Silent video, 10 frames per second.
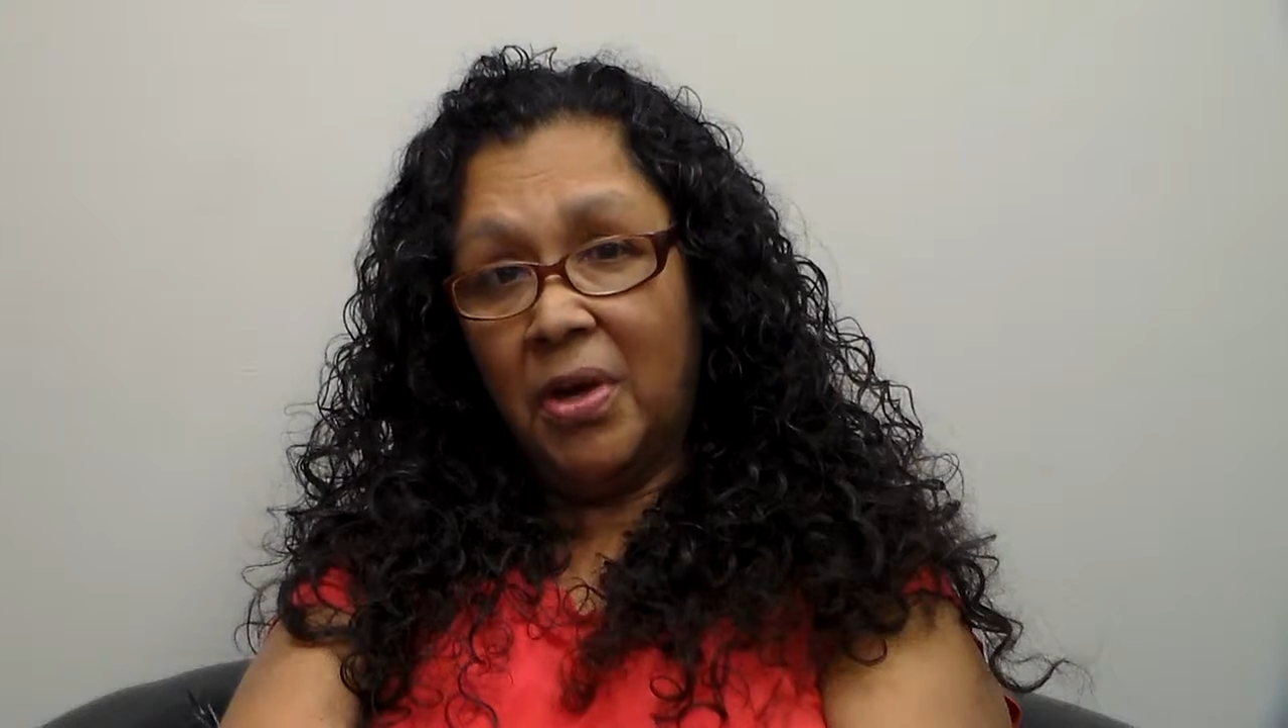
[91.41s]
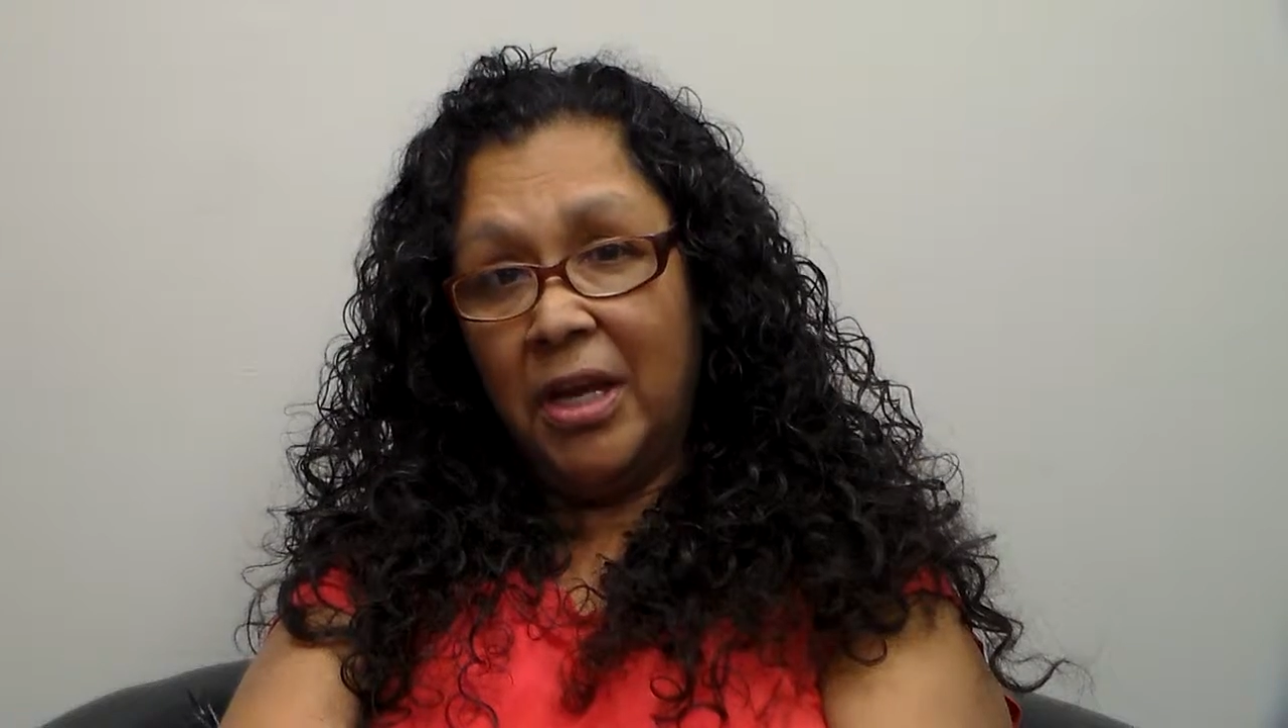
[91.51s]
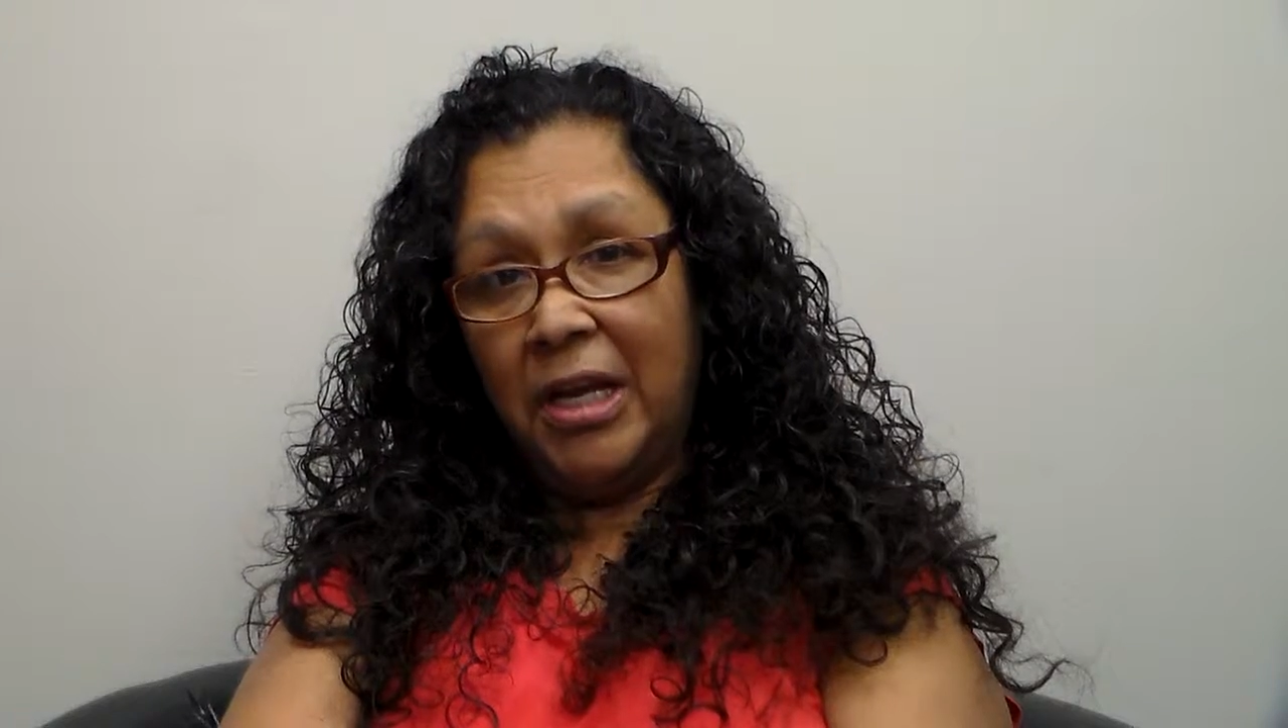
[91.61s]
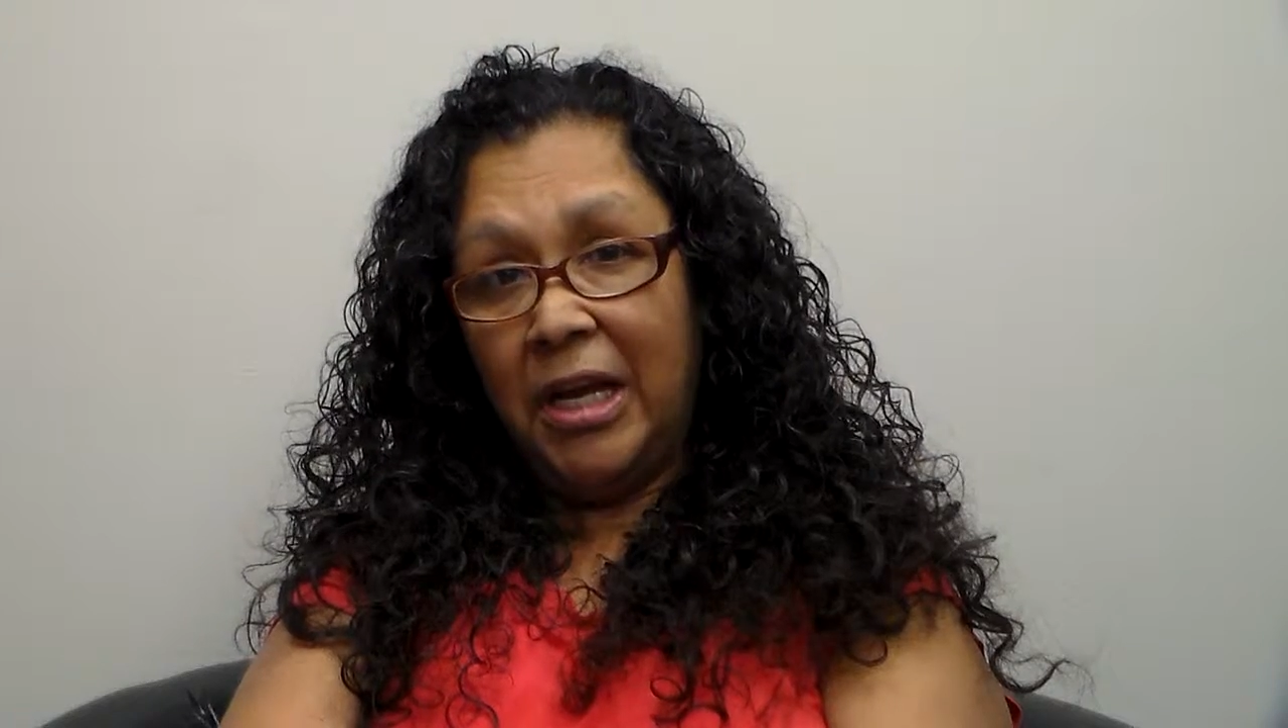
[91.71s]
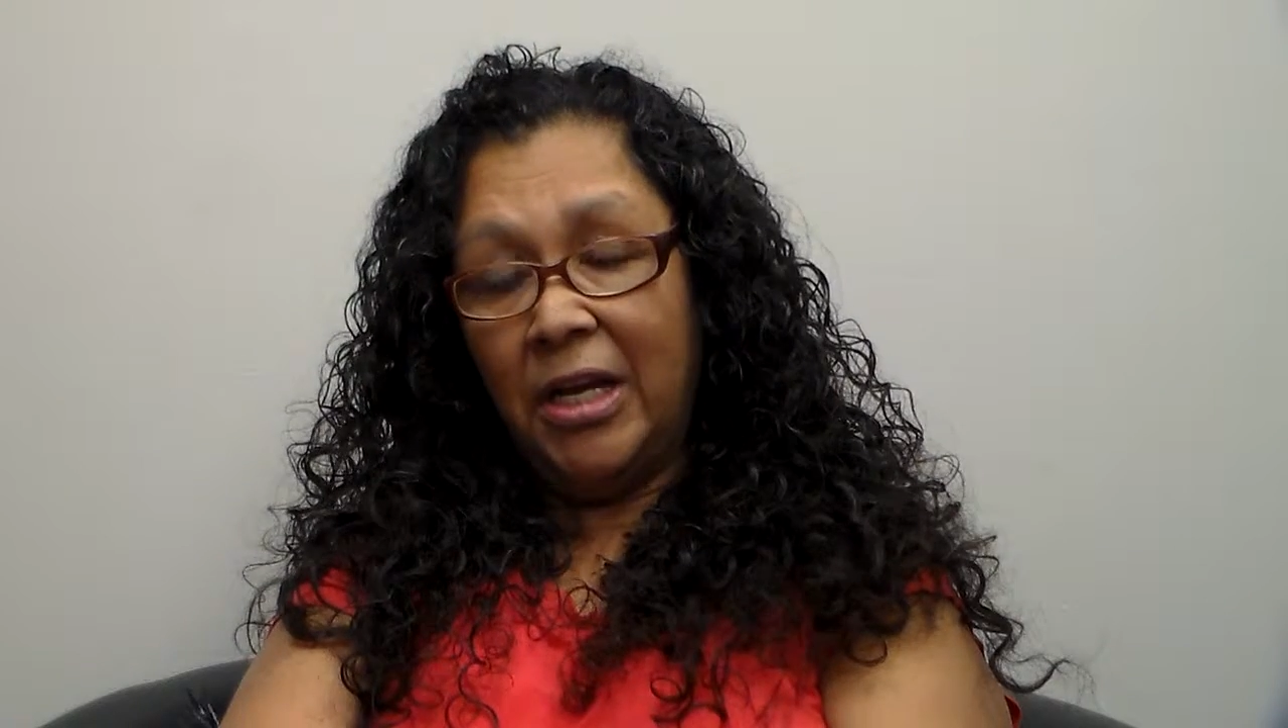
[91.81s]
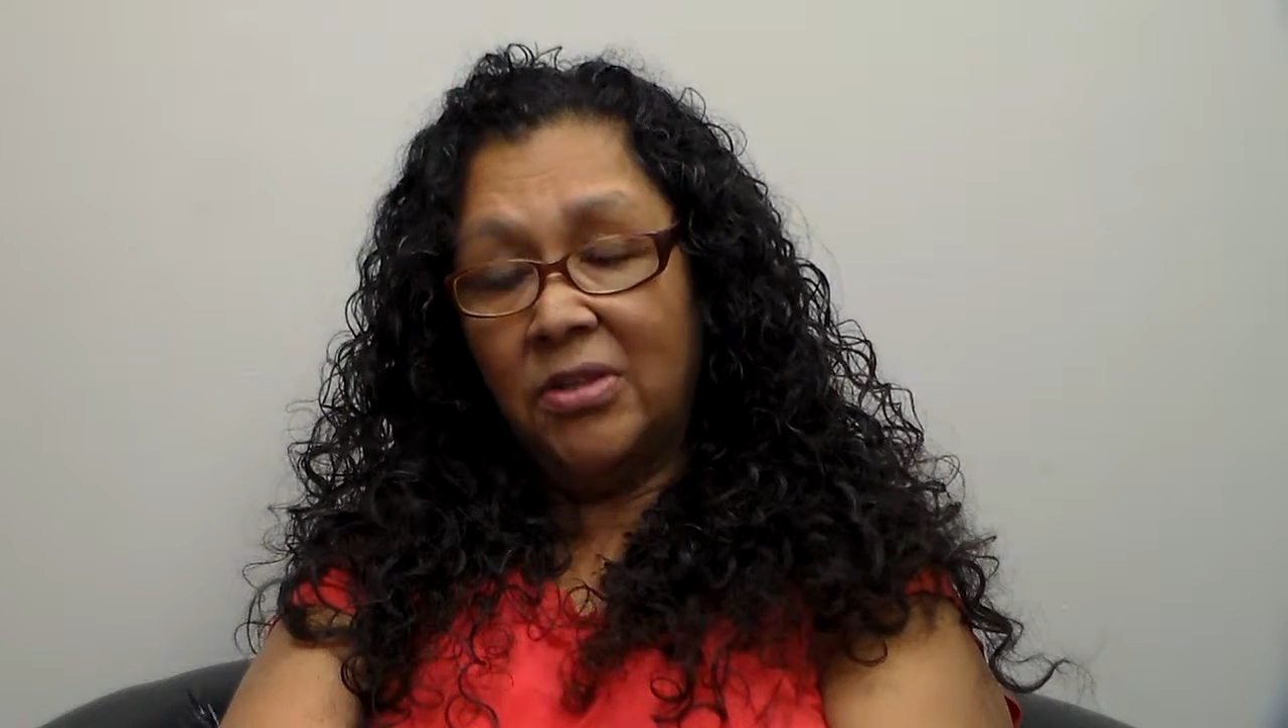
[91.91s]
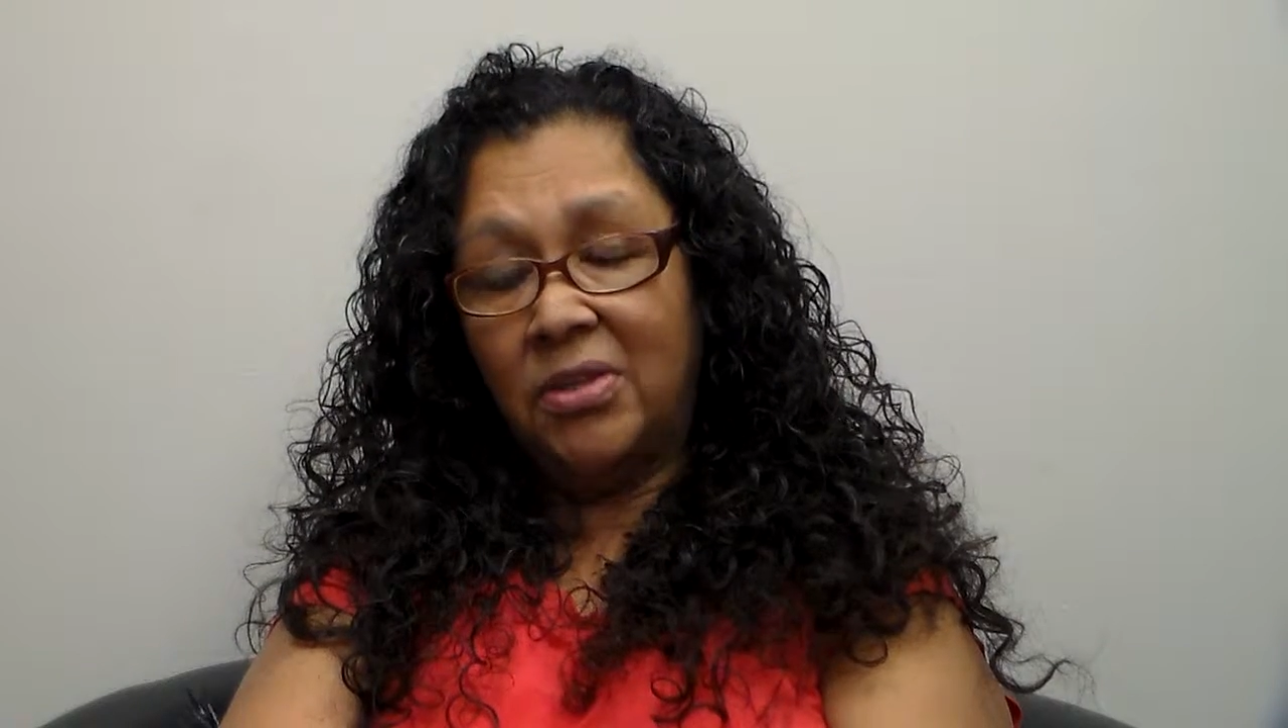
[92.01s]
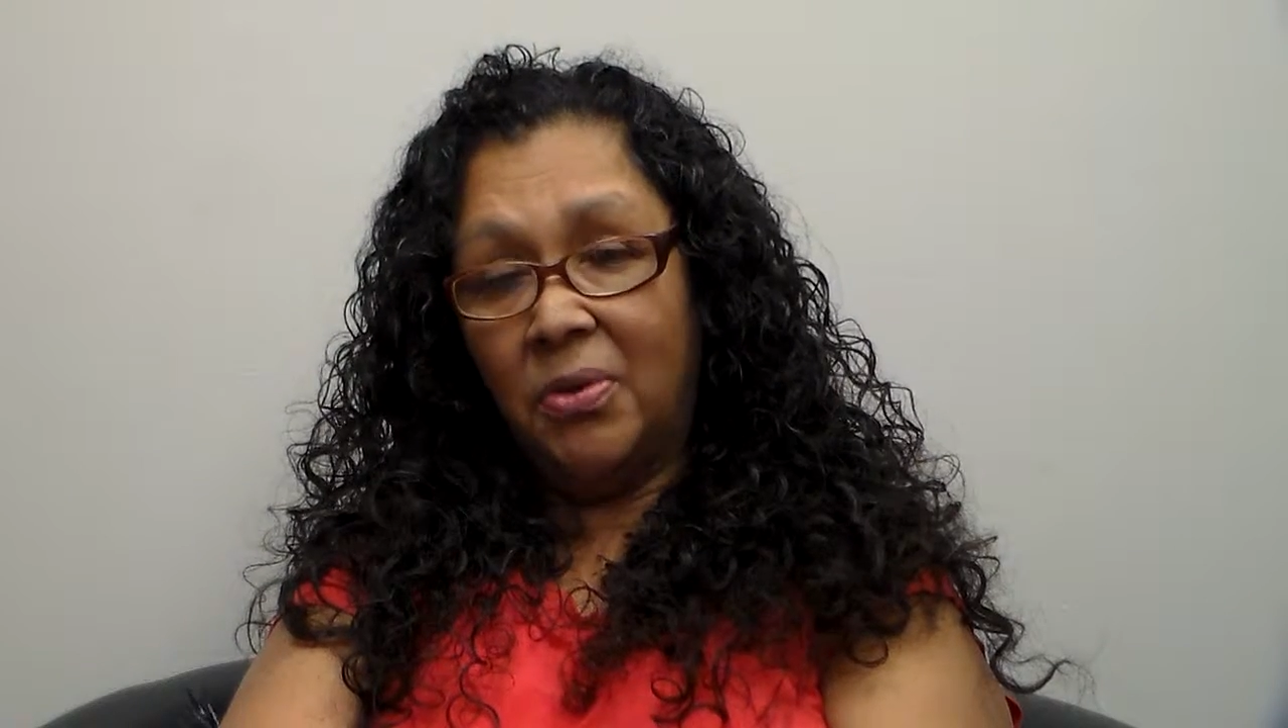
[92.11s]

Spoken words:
try it out.